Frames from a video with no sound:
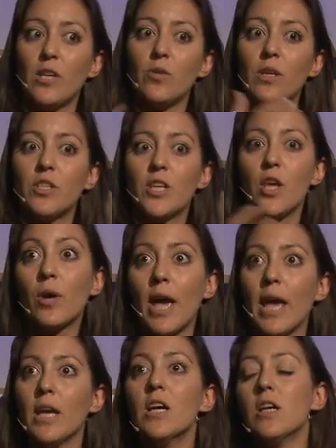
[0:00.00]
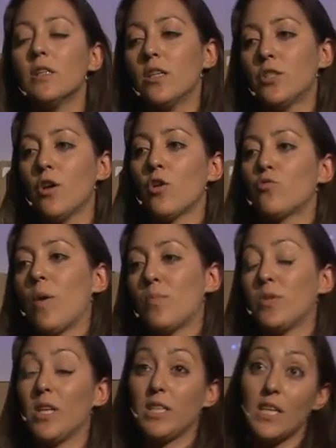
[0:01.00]
then you can say, okay, this dot
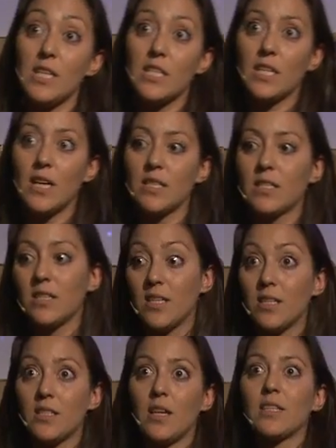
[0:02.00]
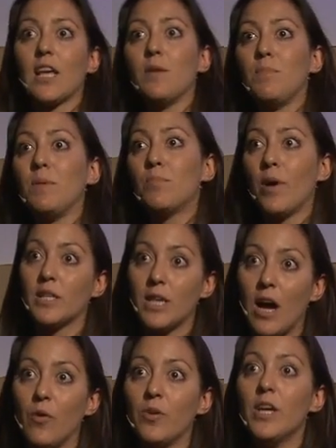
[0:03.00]
represents incidents. This incident can be break
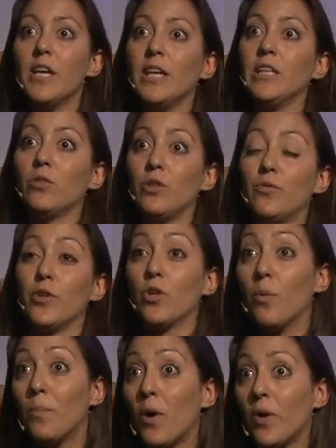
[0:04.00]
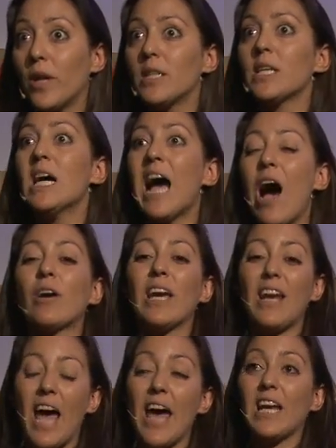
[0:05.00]
down into different components. How
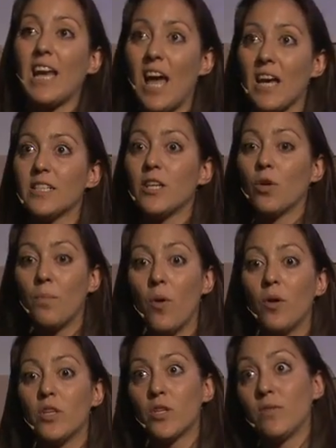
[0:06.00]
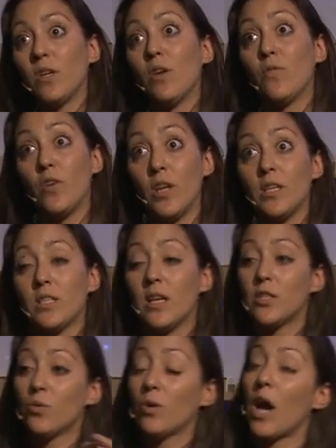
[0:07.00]
can I analyze the components of the different
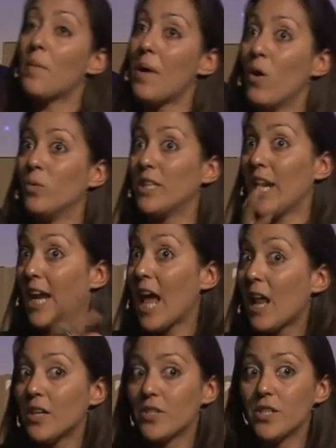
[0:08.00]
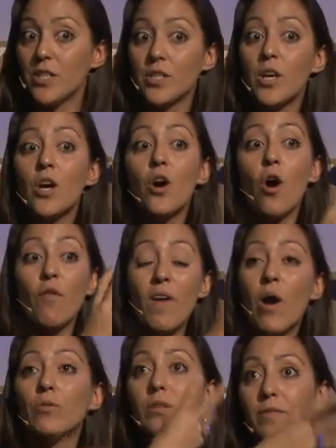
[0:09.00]
incidents to come out with an analysis of
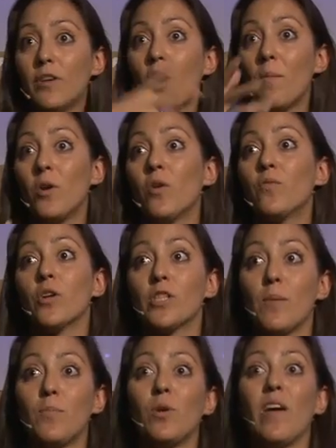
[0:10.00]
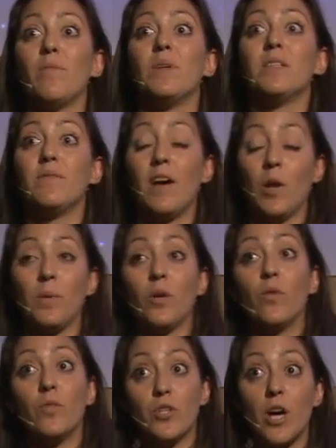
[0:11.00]
how the phenomenon, for example, have been
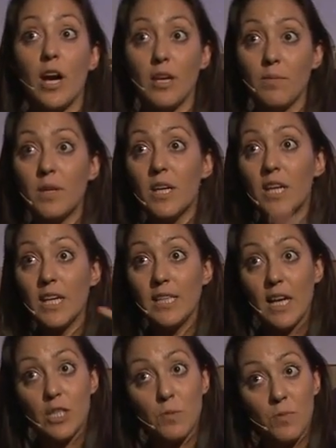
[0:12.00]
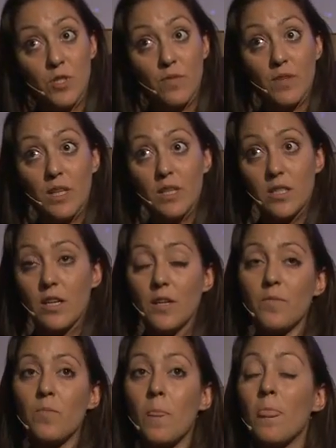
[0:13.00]
developing over time in that specific incident?